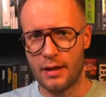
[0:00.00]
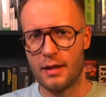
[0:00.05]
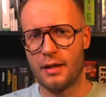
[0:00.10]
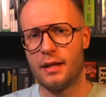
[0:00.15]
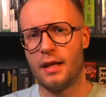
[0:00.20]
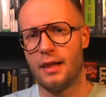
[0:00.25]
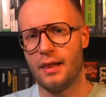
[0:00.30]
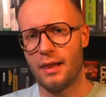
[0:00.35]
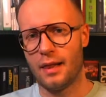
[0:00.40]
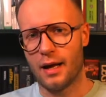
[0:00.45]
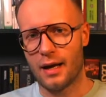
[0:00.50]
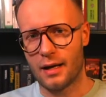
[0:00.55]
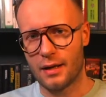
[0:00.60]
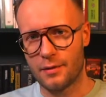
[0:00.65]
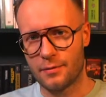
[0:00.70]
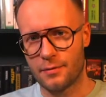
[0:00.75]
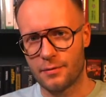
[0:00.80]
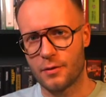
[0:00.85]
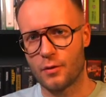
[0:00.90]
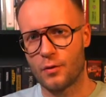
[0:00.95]

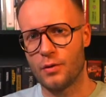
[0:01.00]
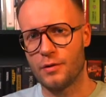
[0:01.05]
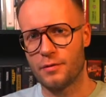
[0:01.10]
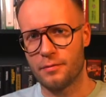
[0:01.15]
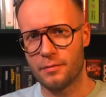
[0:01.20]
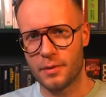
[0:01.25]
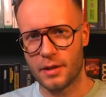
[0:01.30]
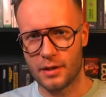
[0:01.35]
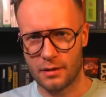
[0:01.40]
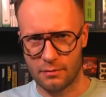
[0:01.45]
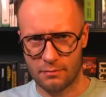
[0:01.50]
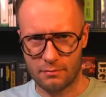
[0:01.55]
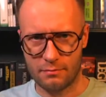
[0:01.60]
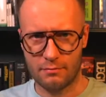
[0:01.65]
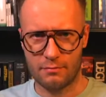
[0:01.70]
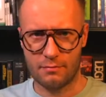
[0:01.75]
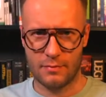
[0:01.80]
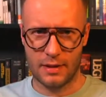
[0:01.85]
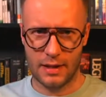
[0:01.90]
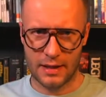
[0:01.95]
live with me
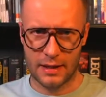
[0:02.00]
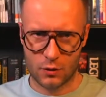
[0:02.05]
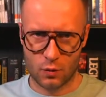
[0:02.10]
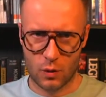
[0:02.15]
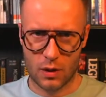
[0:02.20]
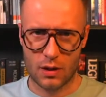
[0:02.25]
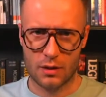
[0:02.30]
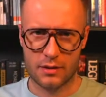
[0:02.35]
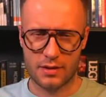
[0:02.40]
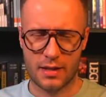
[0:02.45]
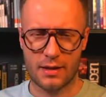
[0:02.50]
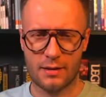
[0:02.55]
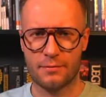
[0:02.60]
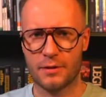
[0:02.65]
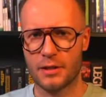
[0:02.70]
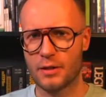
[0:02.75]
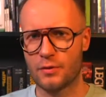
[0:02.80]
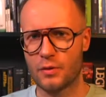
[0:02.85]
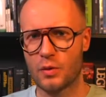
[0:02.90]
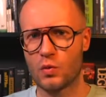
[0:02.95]
as well,
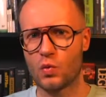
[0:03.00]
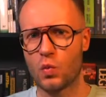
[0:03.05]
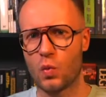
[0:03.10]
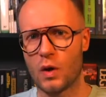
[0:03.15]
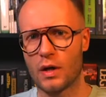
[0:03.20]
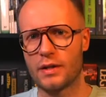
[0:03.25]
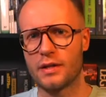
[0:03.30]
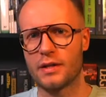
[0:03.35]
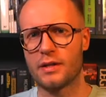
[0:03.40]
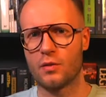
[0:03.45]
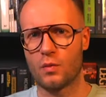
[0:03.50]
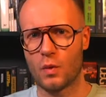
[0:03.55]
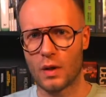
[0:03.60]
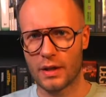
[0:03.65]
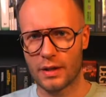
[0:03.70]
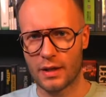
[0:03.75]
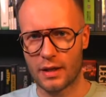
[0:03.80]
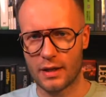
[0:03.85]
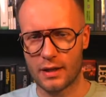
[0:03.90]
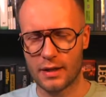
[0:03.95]
something around
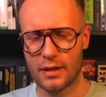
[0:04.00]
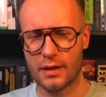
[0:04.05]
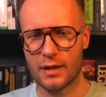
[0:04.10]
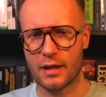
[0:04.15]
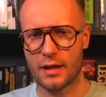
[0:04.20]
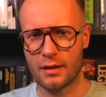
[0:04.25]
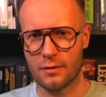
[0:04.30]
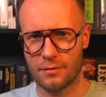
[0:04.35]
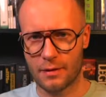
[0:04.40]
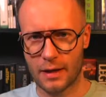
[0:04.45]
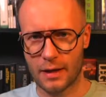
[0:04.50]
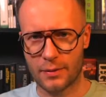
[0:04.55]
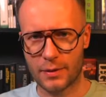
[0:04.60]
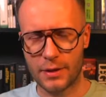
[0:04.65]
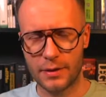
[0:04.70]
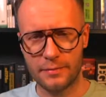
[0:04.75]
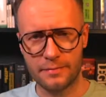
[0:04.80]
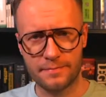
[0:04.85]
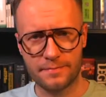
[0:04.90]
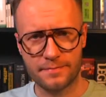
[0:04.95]
1.5
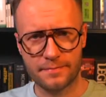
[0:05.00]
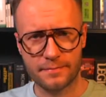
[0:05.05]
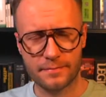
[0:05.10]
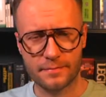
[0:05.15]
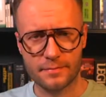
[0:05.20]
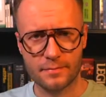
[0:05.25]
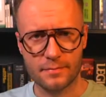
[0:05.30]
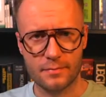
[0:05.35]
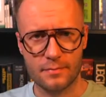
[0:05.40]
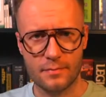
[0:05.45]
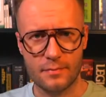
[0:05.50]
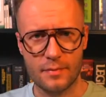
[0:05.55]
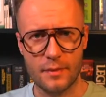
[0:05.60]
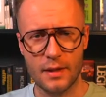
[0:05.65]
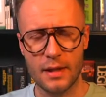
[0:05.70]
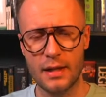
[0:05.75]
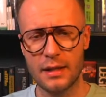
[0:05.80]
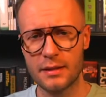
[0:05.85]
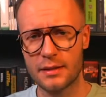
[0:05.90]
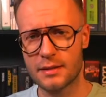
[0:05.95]
hour.
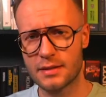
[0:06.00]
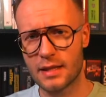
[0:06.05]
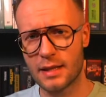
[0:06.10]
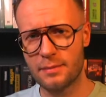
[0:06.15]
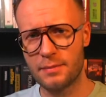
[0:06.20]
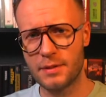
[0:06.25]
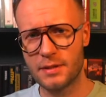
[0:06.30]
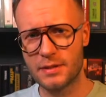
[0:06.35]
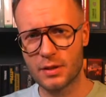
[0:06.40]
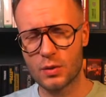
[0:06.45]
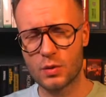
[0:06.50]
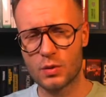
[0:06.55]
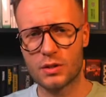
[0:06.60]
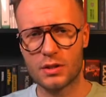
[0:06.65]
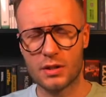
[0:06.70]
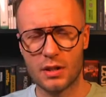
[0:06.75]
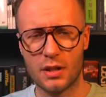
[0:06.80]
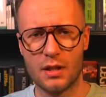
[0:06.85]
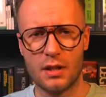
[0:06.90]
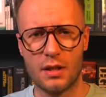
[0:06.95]
And this episode,
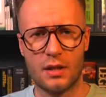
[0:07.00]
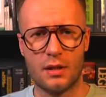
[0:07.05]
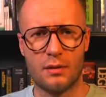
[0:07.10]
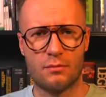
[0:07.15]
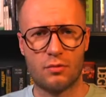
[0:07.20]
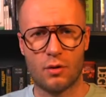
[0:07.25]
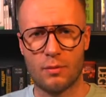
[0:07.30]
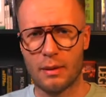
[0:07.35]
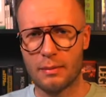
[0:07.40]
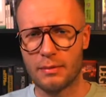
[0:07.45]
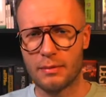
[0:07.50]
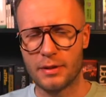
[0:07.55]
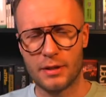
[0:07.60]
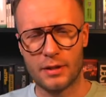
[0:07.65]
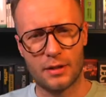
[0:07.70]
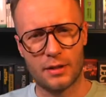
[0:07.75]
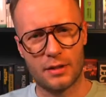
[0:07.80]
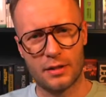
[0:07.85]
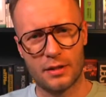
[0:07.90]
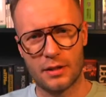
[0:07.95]

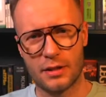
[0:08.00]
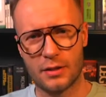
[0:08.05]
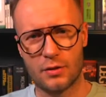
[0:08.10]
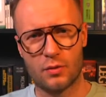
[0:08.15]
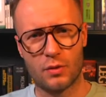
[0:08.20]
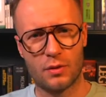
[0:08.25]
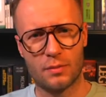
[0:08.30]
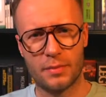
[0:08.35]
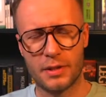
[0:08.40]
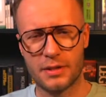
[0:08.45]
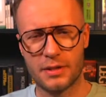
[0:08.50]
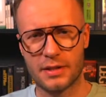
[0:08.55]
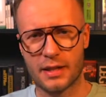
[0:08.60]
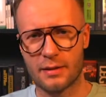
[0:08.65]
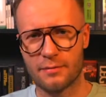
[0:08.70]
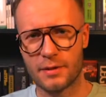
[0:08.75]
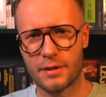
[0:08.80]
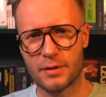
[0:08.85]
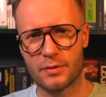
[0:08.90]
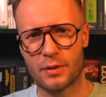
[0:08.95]
probably it will be
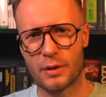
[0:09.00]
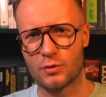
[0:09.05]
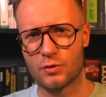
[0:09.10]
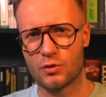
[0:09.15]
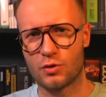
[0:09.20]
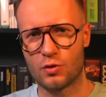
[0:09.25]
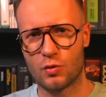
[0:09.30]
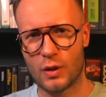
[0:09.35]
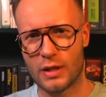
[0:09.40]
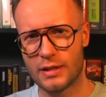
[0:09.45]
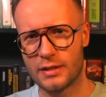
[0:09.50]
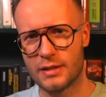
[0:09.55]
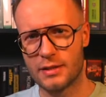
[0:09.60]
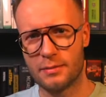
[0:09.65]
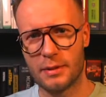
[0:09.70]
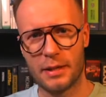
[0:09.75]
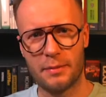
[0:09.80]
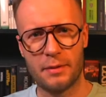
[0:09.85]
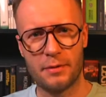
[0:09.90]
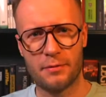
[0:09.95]
something around 20,
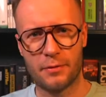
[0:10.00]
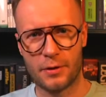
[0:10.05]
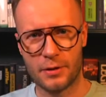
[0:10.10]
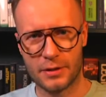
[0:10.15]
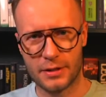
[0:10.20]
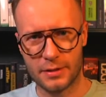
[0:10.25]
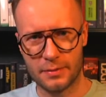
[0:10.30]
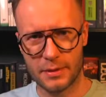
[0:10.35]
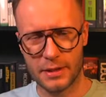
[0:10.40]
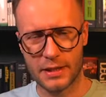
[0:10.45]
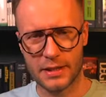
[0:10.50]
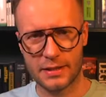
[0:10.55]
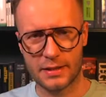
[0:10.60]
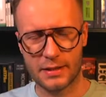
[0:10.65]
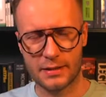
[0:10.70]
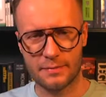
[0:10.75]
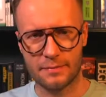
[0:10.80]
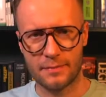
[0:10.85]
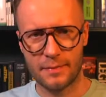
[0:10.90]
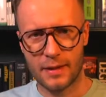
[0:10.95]
maybe 30
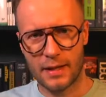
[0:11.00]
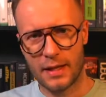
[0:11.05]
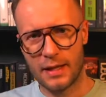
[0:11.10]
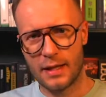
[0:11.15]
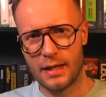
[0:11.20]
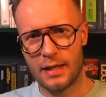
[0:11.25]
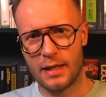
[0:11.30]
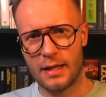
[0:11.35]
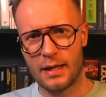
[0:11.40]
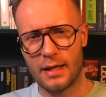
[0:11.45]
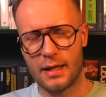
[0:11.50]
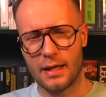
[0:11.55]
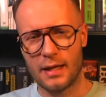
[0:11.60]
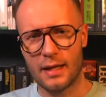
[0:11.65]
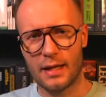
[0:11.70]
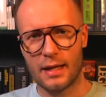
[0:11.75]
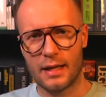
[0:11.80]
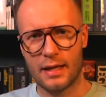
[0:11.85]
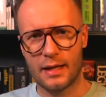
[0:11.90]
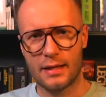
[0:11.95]
minutes.
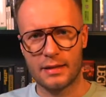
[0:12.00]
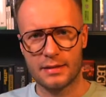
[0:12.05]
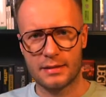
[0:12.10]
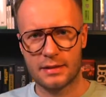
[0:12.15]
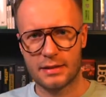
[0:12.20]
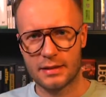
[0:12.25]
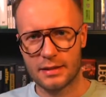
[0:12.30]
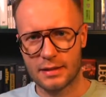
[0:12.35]
And